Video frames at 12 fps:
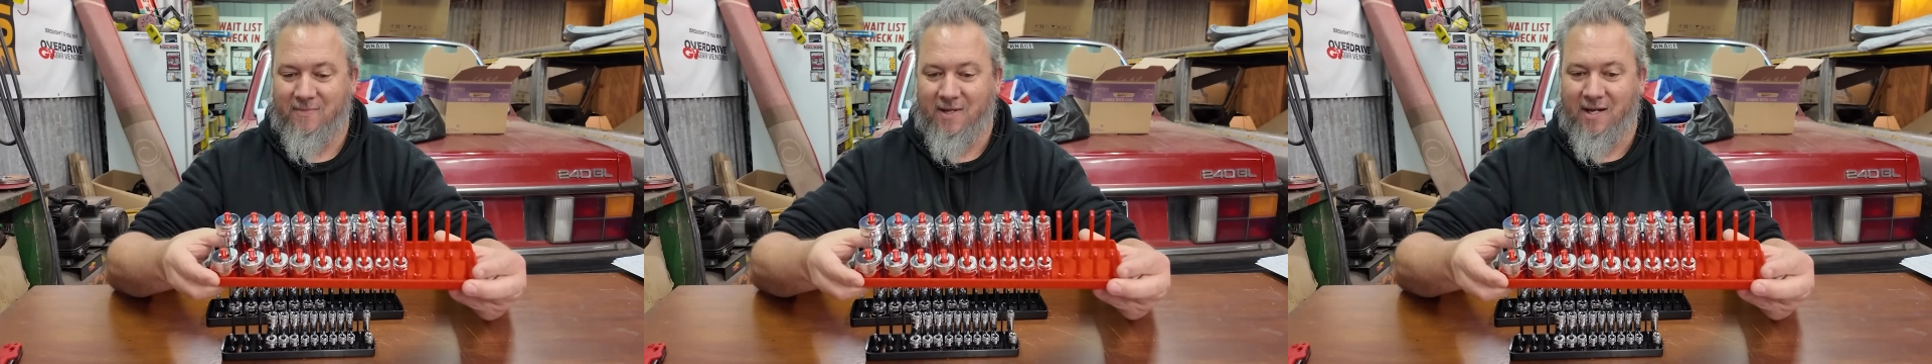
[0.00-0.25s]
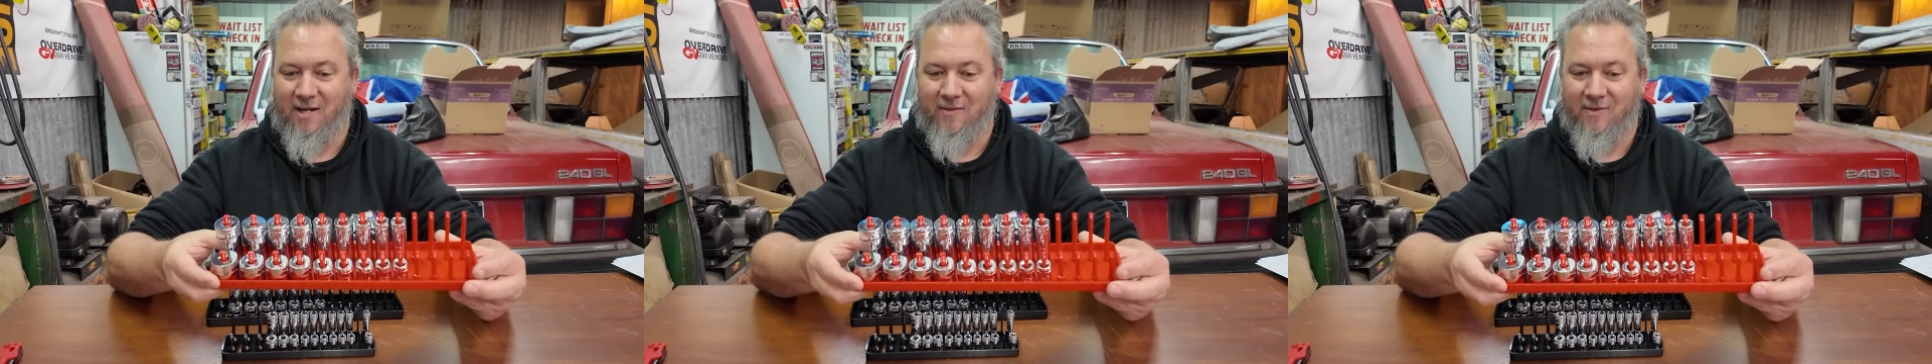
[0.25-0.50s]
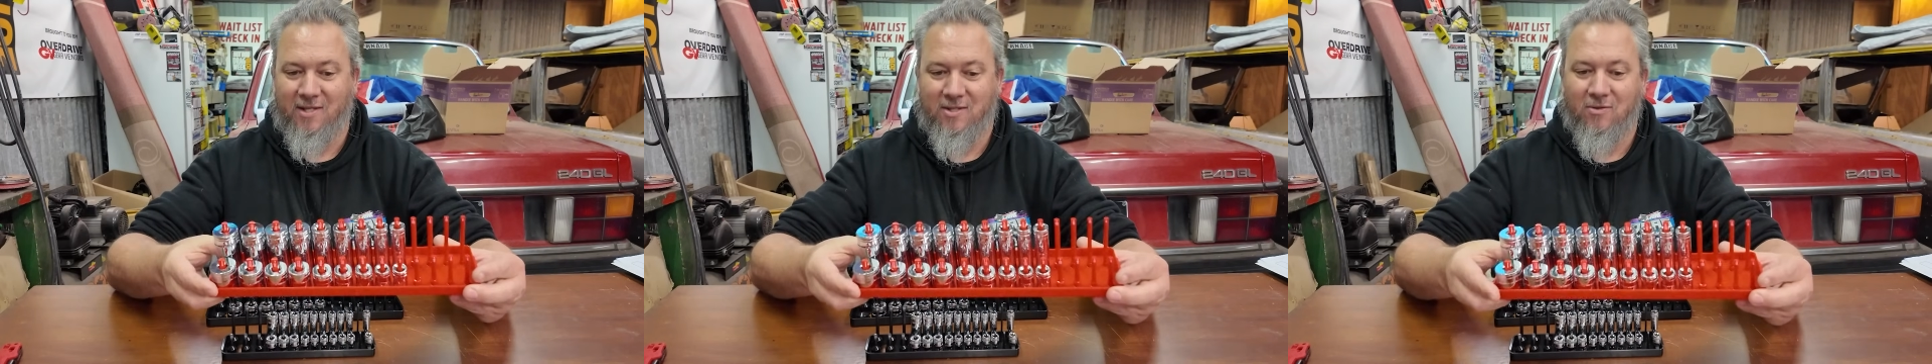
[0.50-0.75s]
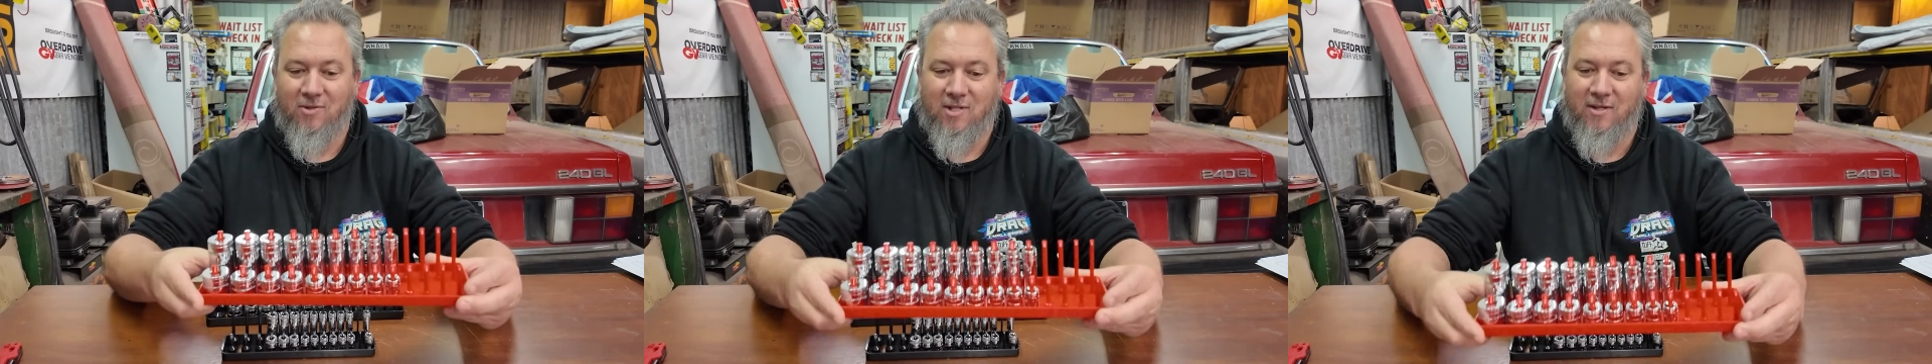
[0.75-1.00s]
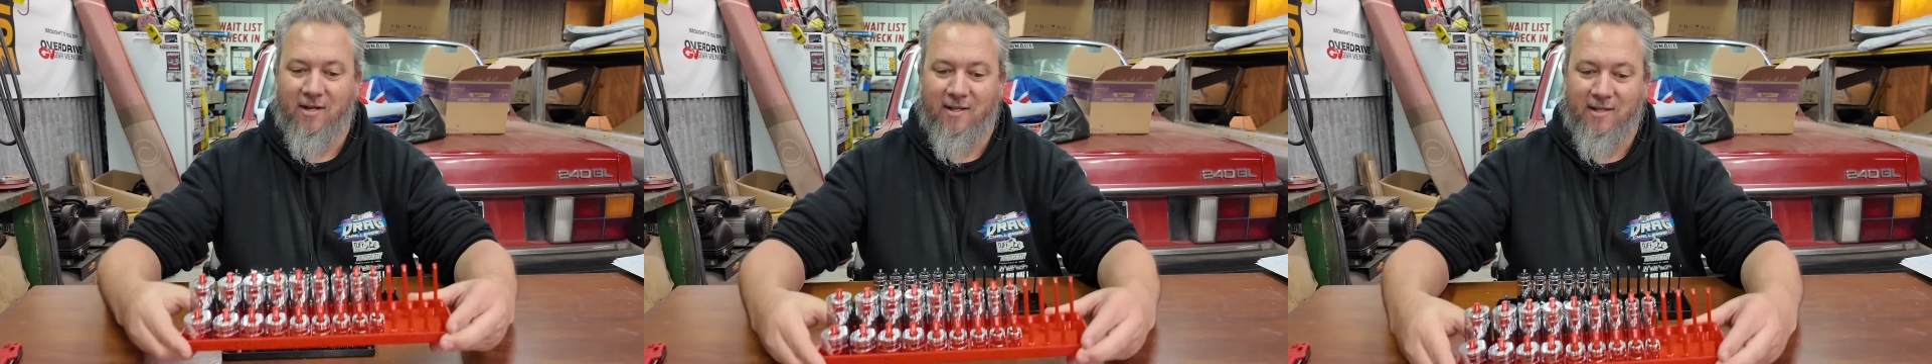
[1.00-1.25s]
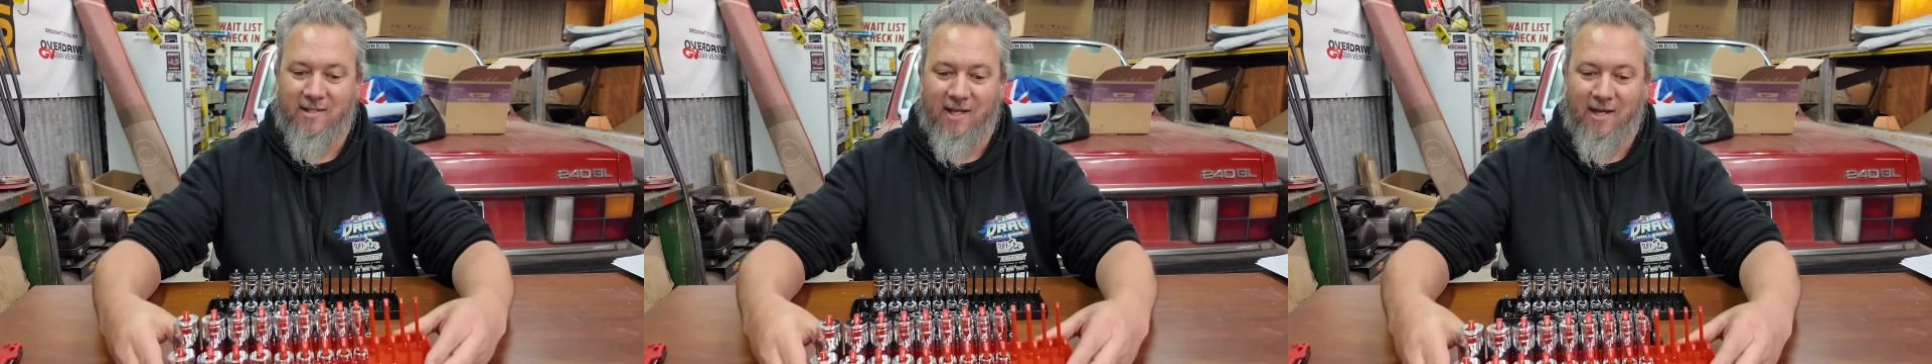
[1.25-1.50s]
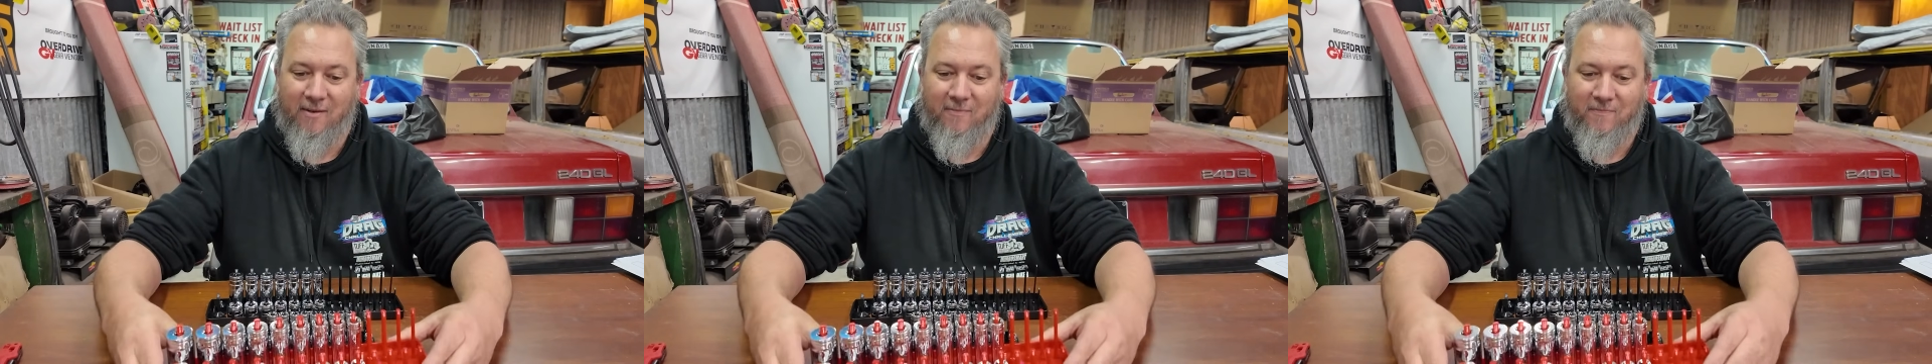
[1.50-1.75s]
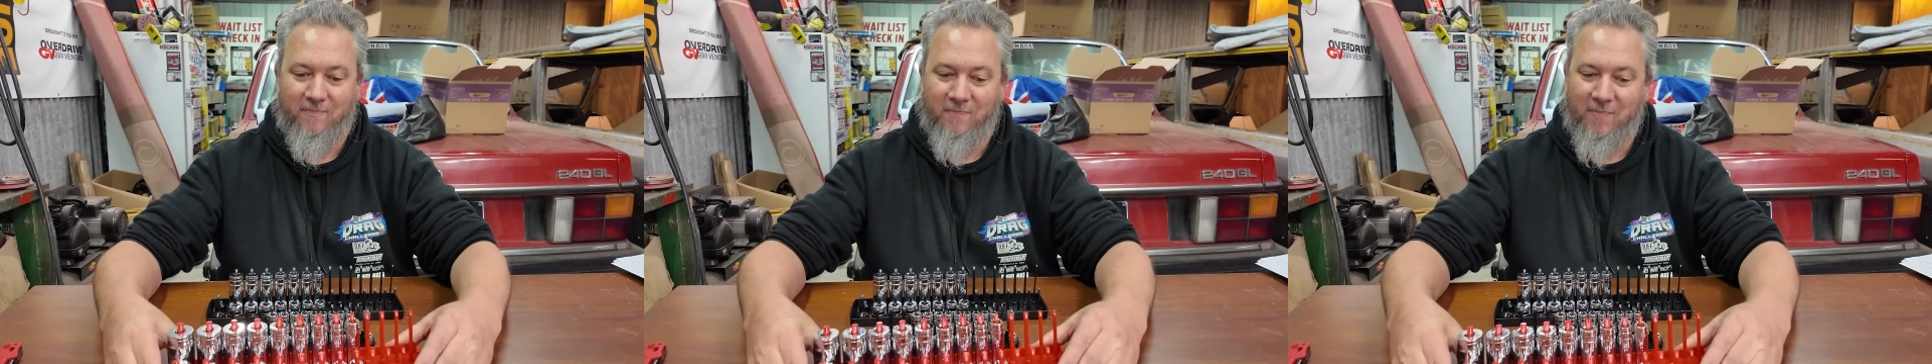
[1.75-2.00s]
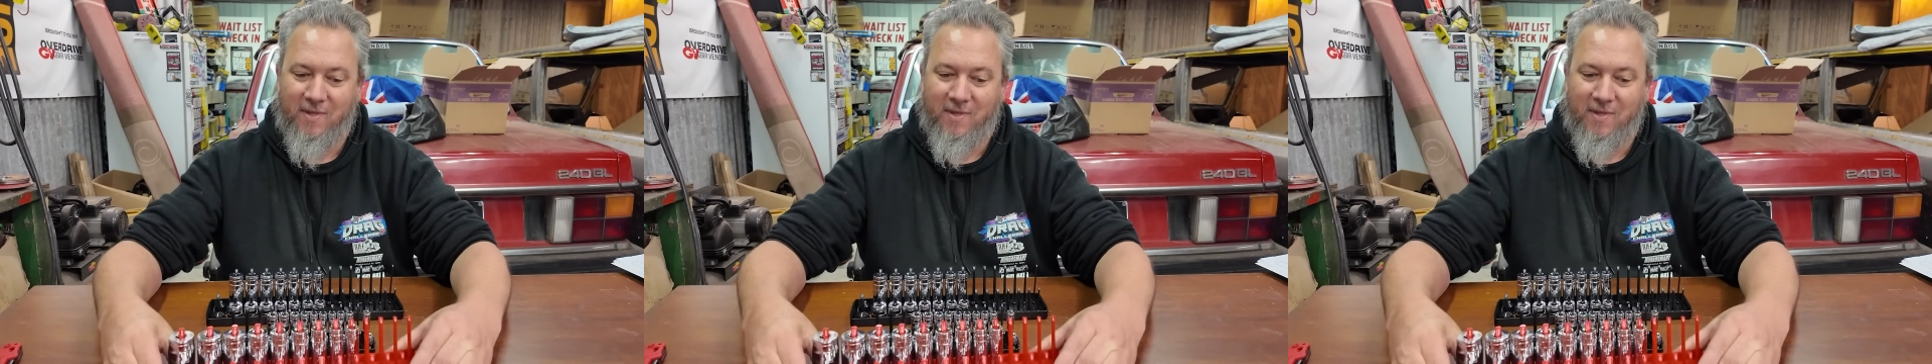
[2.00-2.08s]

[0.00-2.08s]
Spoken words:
You know, this looks like the same